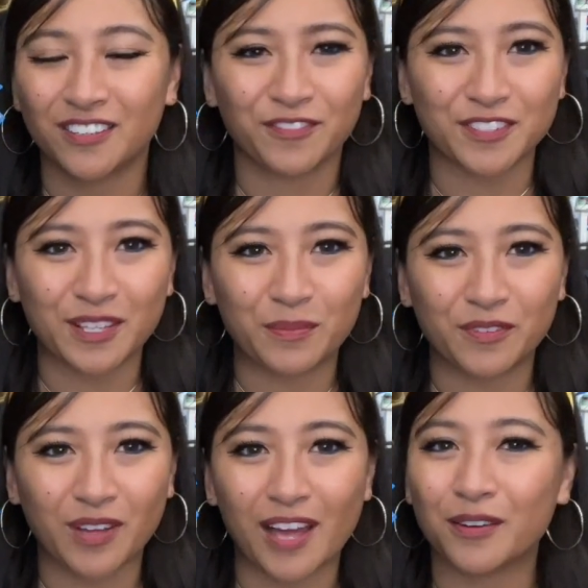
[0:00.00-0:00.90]
for some of
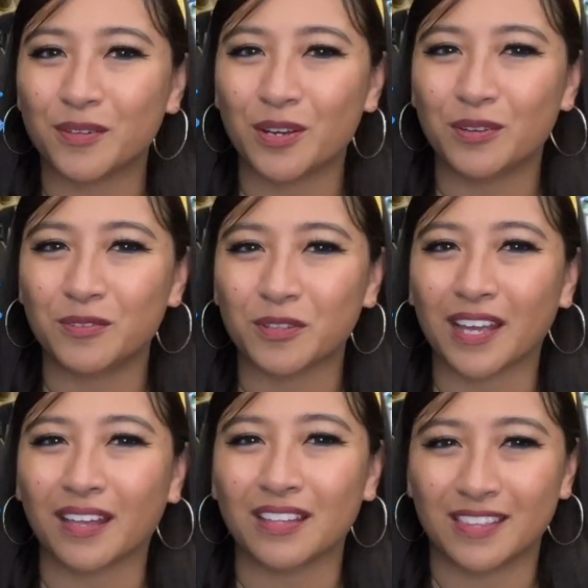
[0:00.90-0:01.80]
them, I don't know
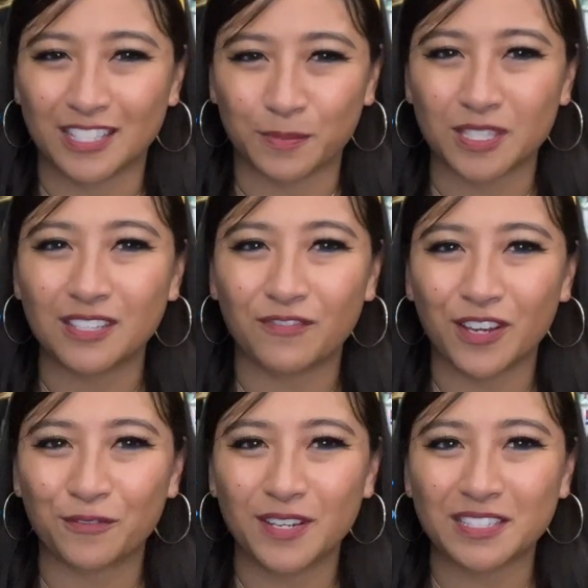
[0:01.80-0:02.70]
like the
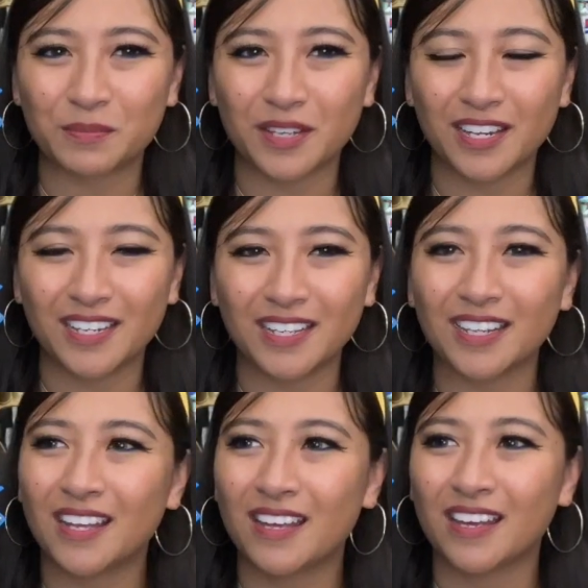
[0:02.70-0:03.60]
specific reason behind it,
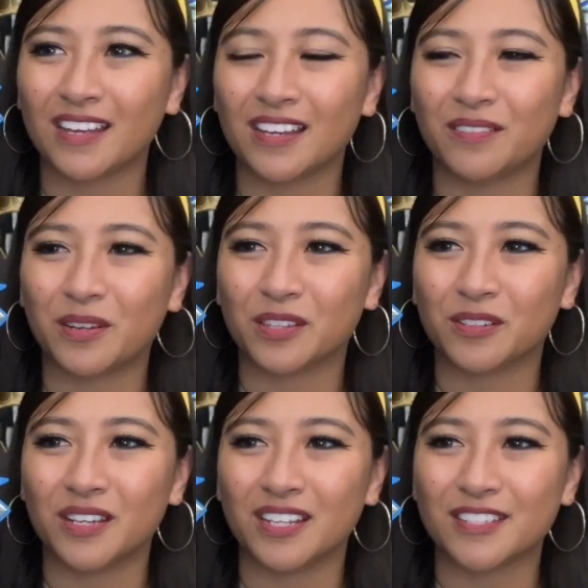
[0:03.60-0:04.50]
whether
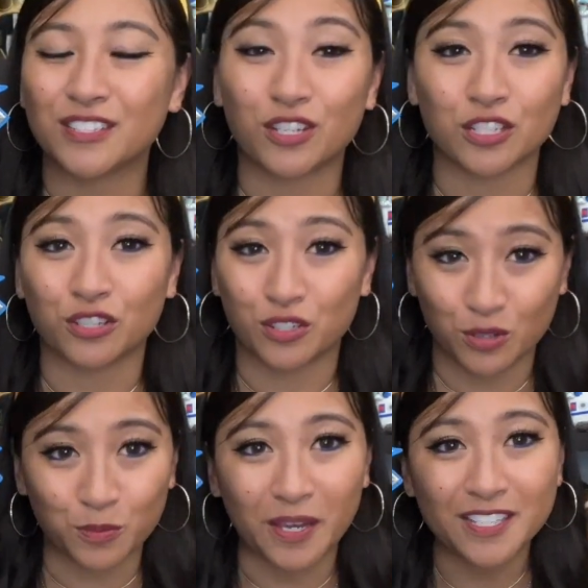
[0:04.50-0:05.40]
it's just there's no
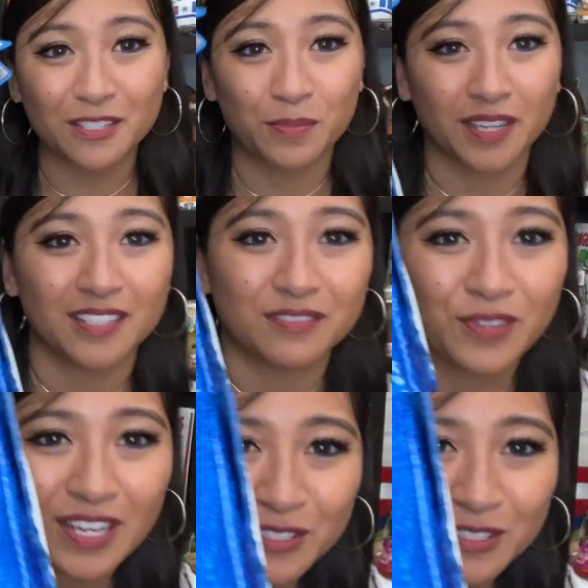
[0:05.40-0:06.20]
space, because if you guys